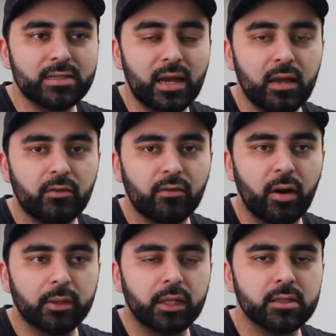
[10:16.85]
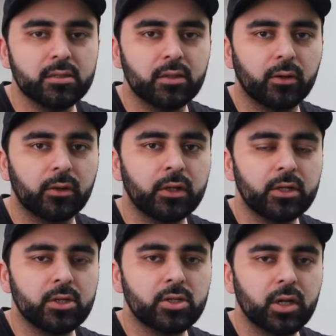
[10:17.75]
day of Ramadan, so
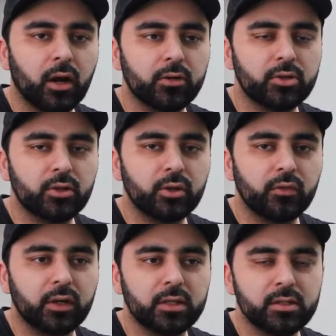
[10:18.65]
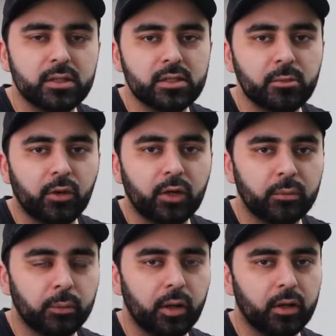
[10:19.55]
shout out to you. And if it is Eid tomorrow, Eid
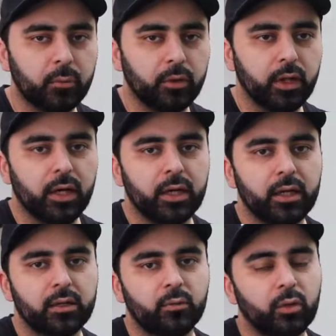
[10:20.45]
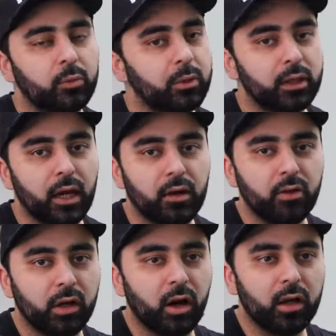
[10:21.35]
Mubarak. But yeah, it will be there
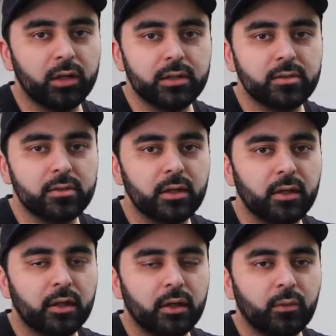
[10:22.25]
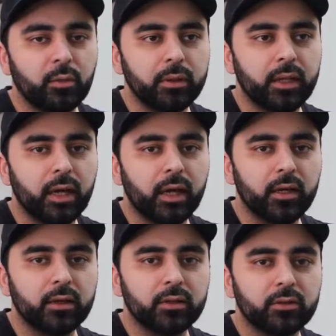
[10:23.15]
regardless. We'll be
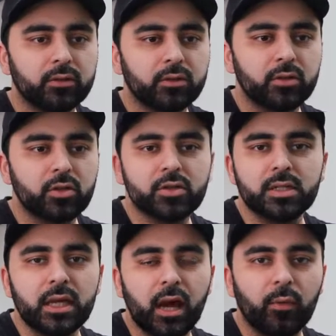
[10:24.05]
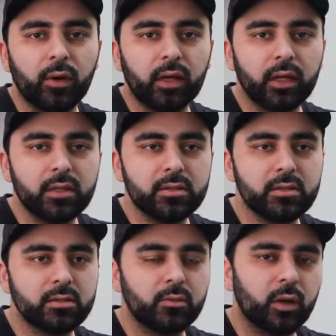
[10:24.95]
there to see how it
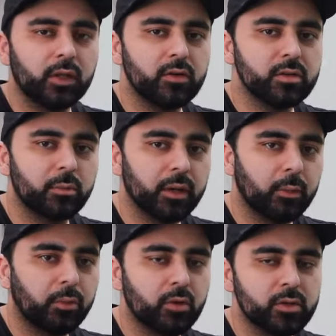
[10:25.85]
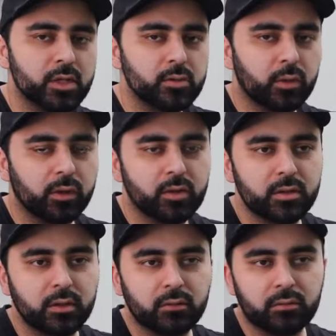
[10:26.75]
is, whether it's a bigger protest, whether
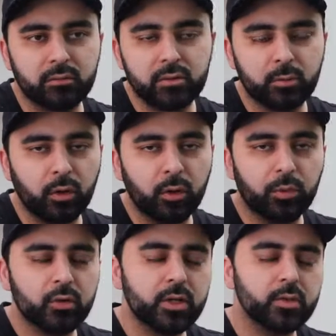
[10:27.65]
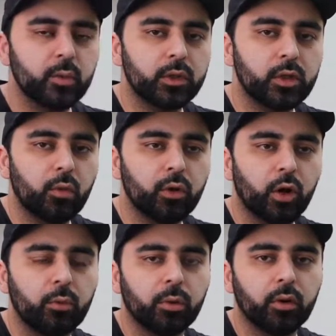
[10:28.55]
it's a smaller protest, we don't
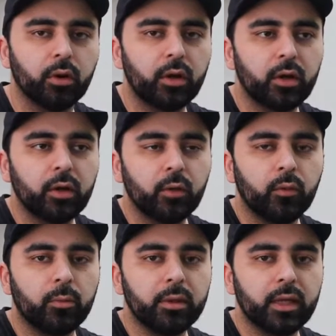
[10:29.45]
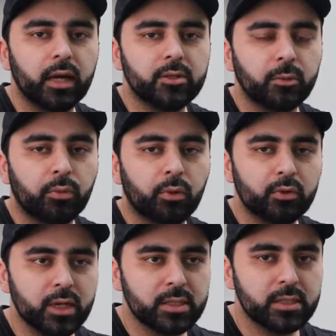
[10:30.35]
know, but we'll be there to
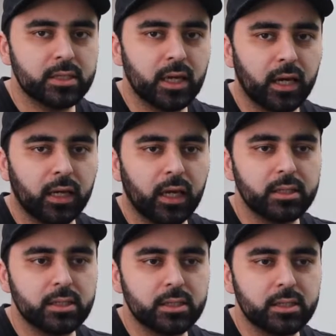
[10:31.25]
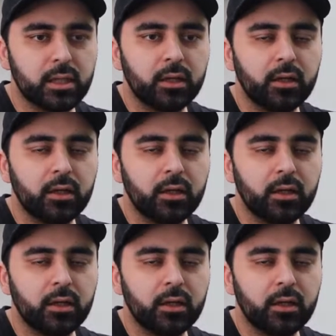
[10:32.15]
protest against